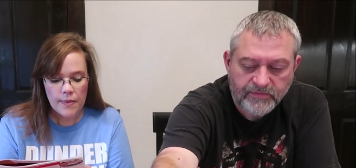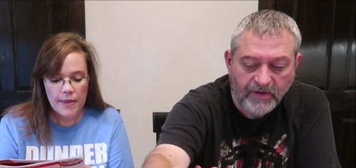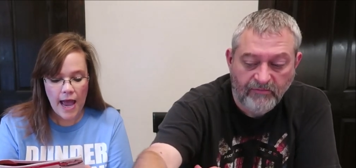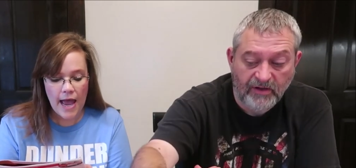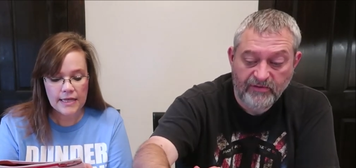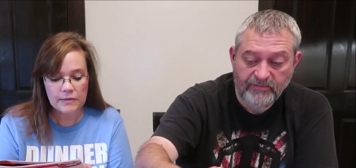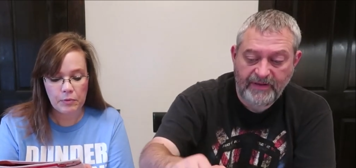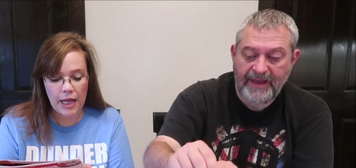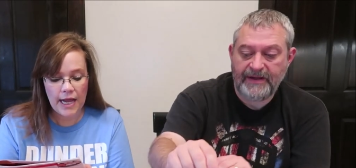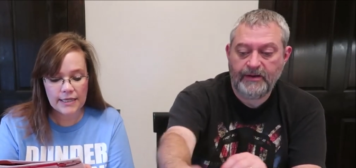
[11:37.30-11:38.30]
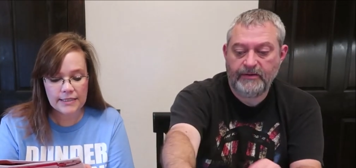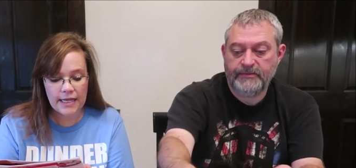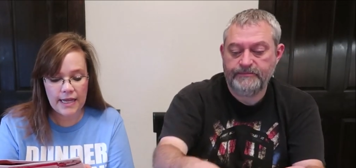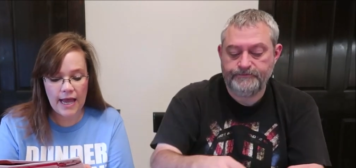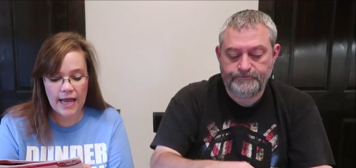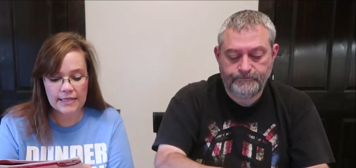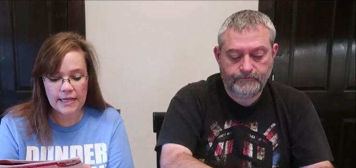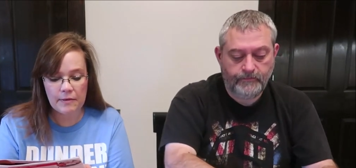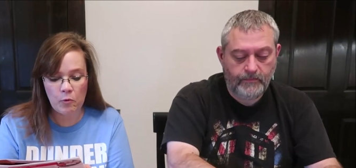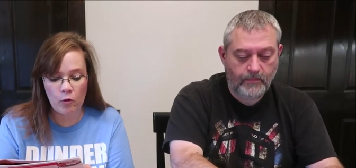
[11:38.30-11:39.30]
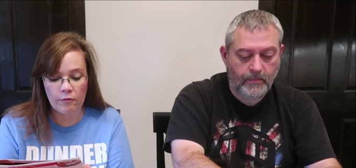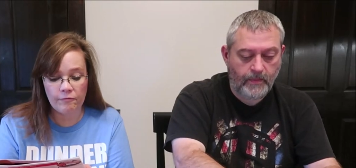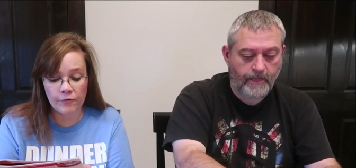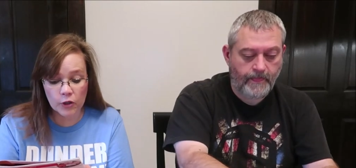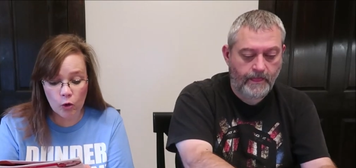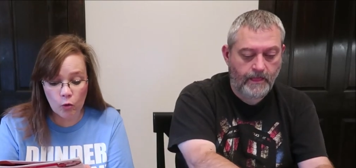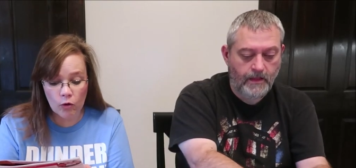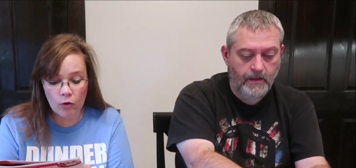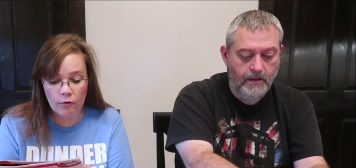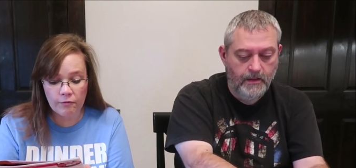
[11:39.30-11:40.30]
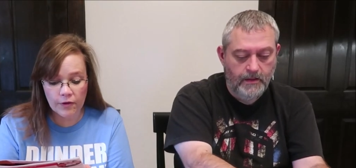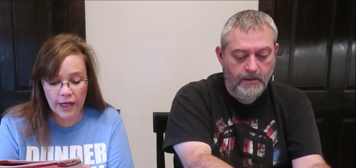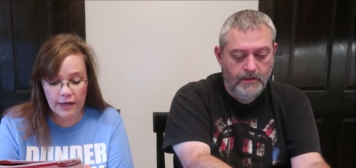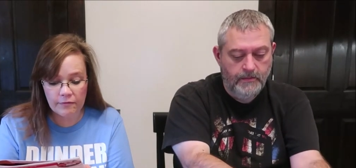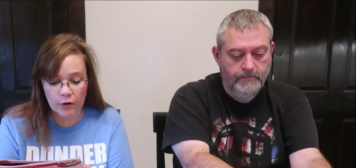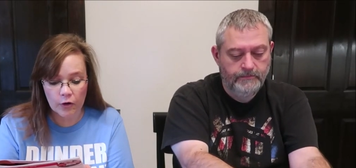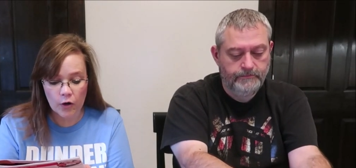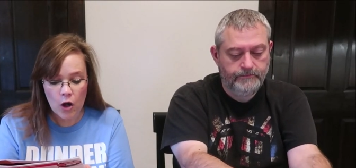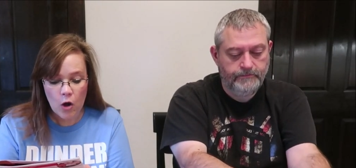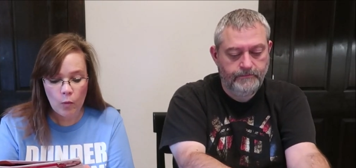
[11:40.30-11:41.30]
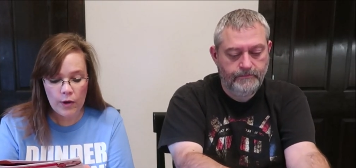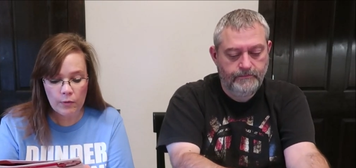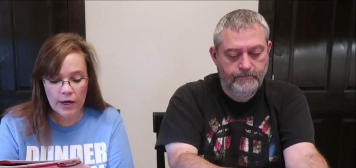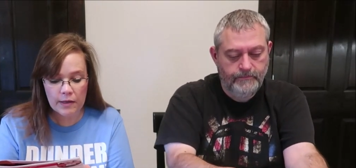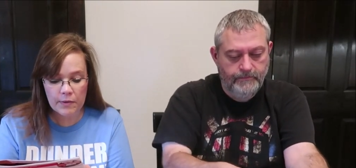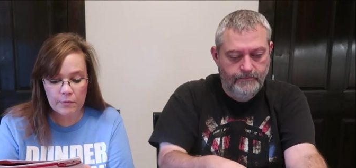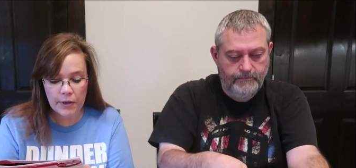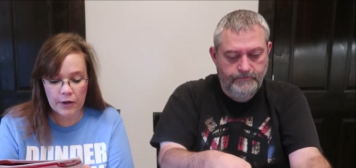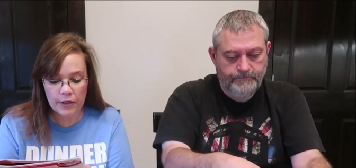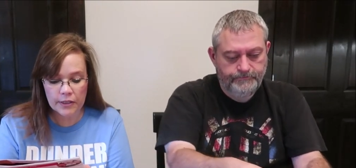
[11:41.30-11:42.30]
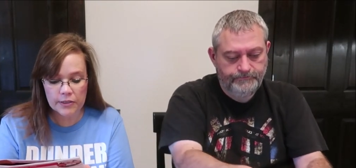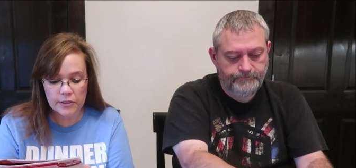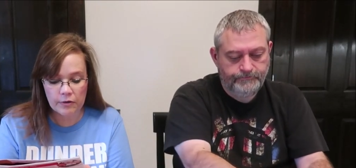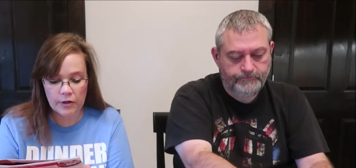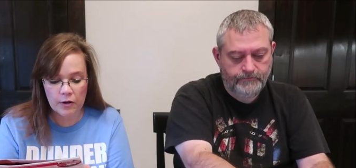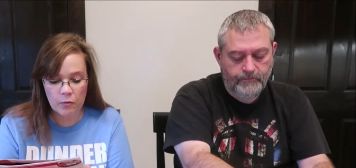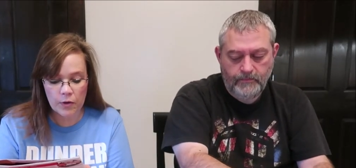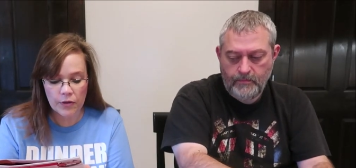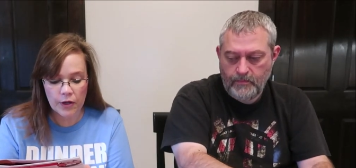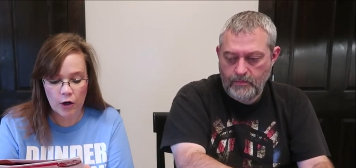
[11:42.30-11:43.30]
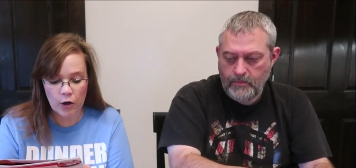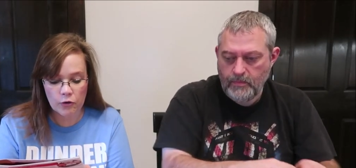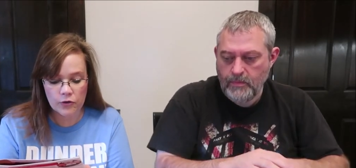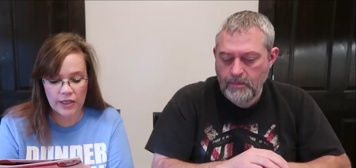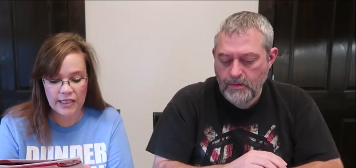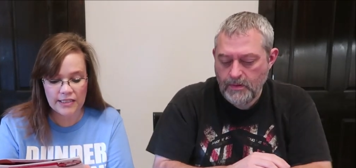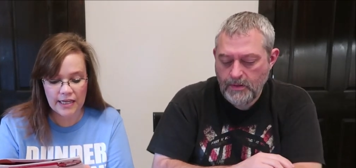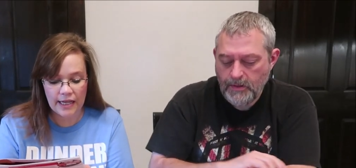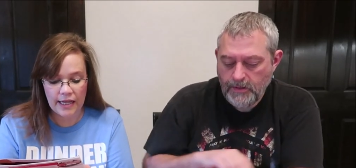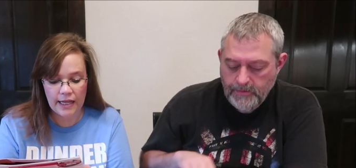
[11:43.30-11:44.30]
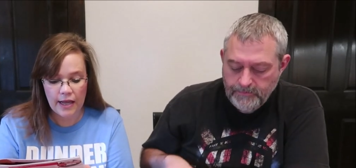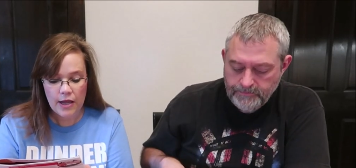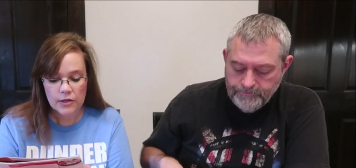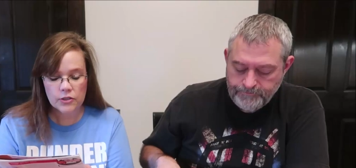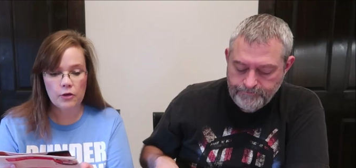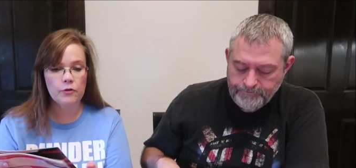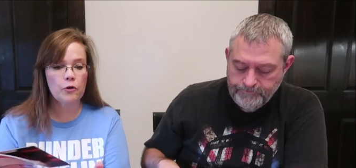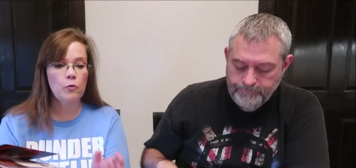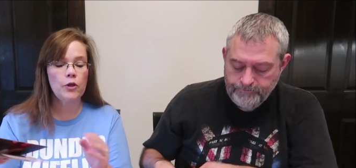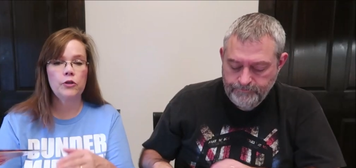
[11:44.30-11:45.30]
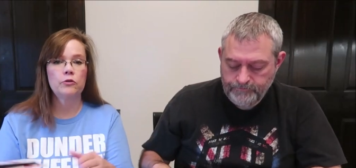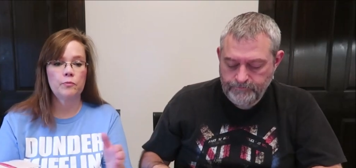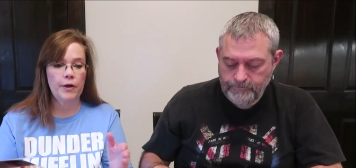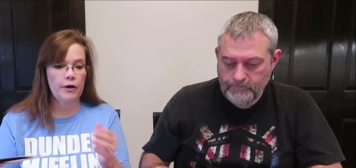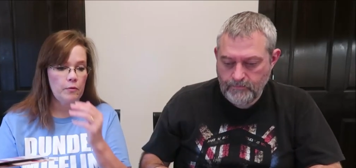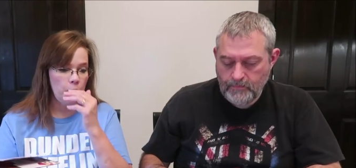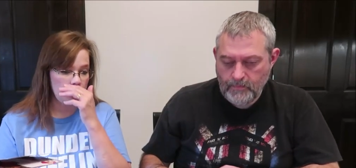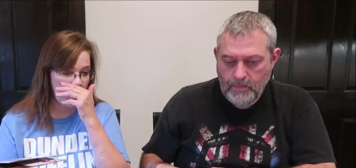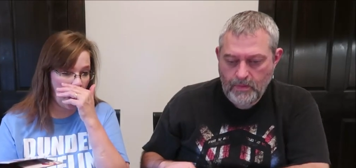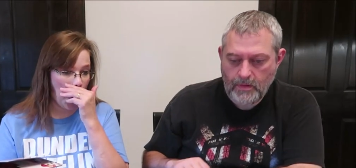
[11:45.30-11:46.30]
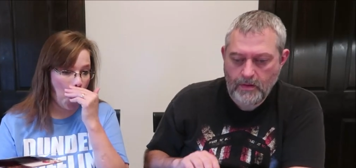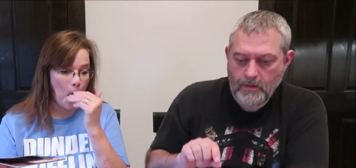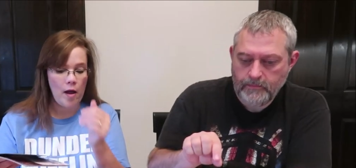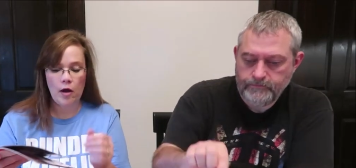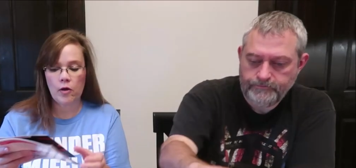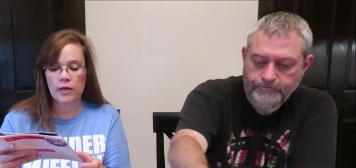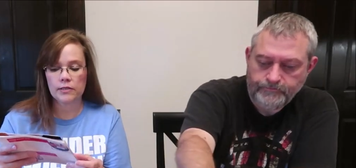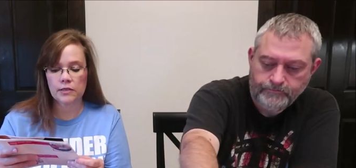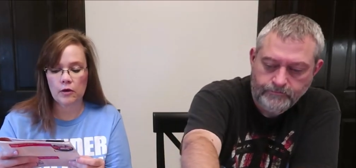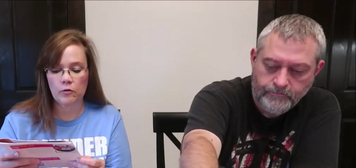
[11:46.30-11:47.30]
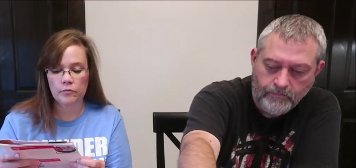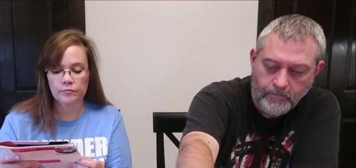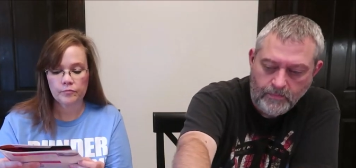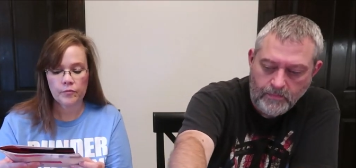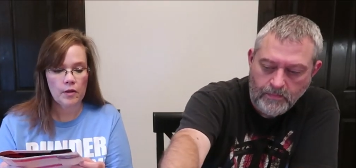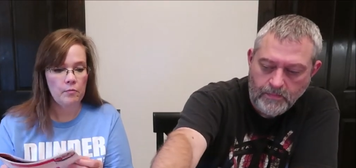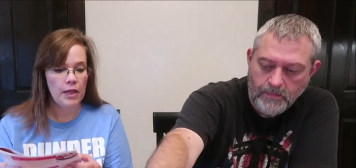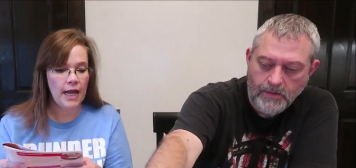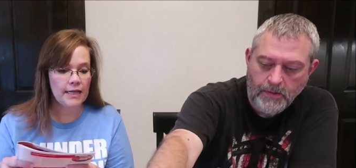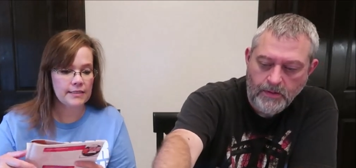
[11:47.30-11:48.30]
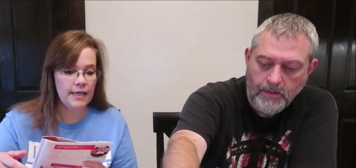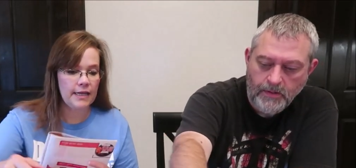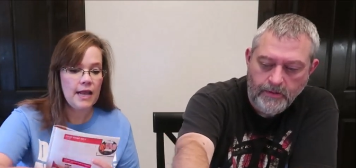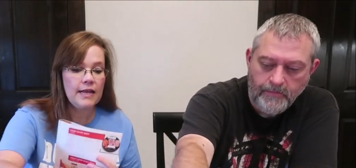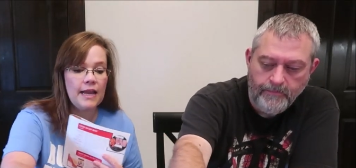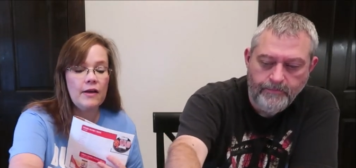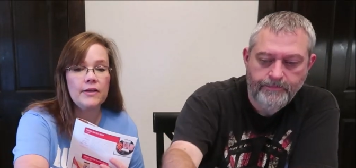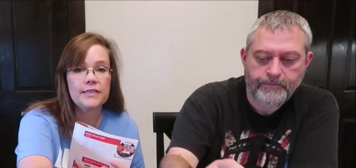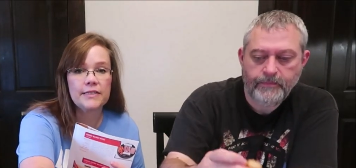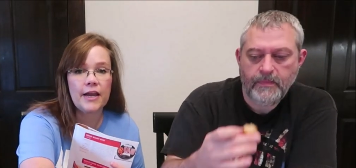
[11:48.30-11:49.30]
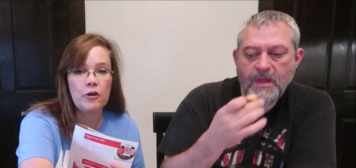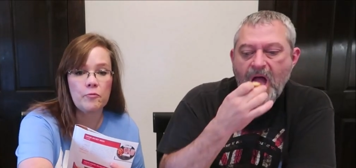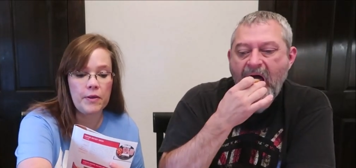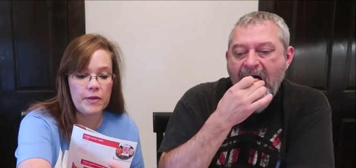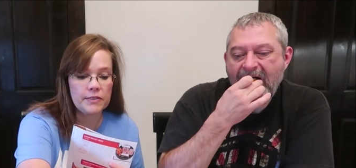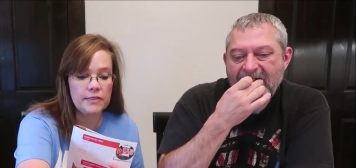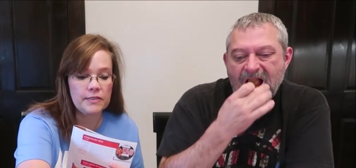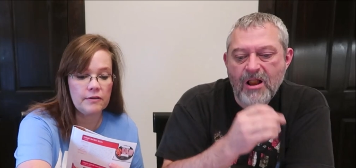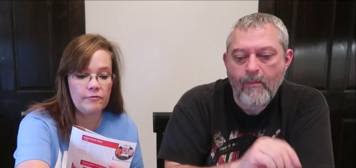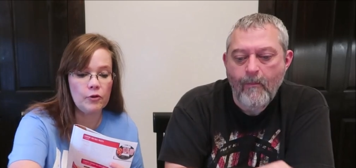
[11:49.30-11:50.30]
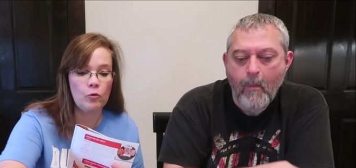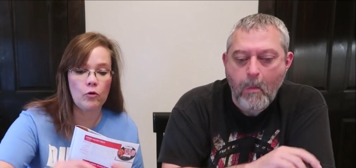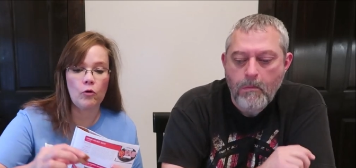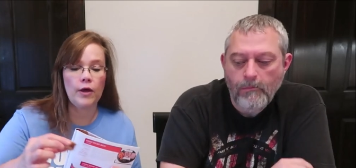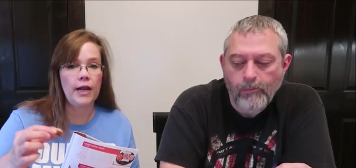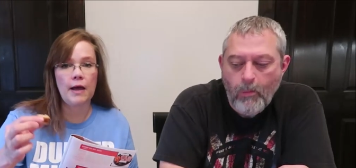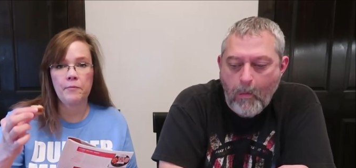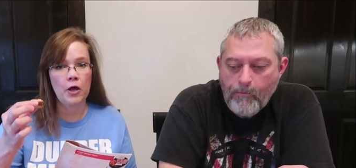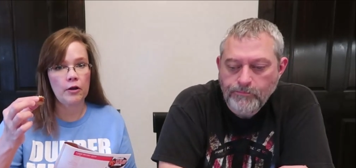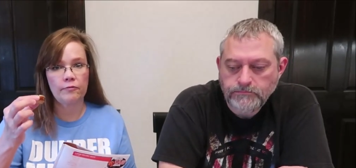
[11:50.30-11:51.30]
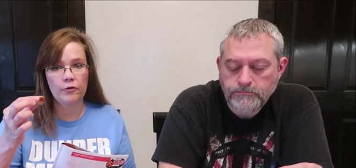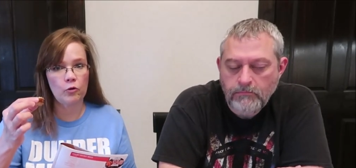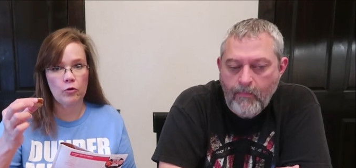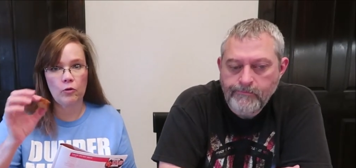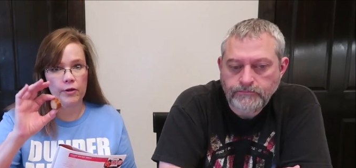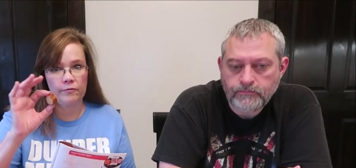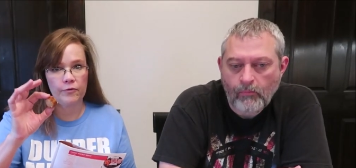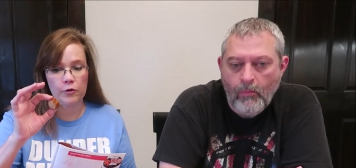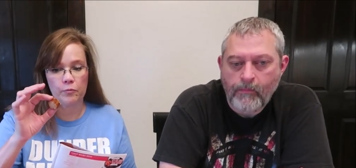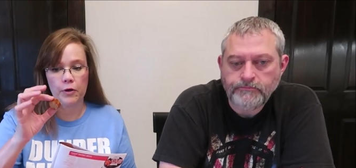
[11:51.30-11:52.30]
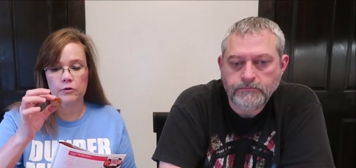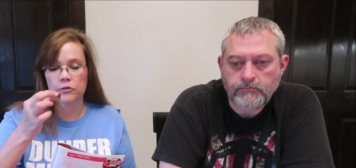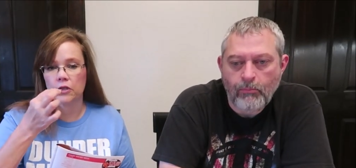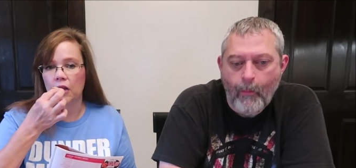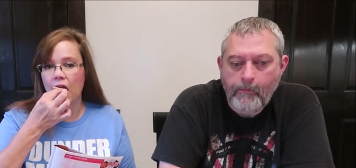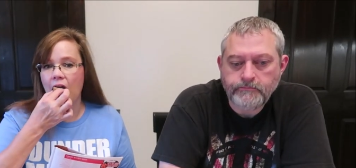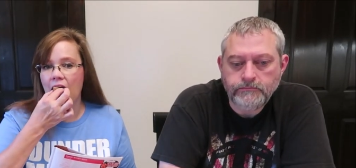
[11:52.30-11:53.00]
Speaker 1: As black tea has a more floral flavor, we recommend pairing this donut with an earthy tea. So they're wanting you to pair them with tea. Okay, so black tea. Now it scared me because it said floral, and I'm not a floral and food person.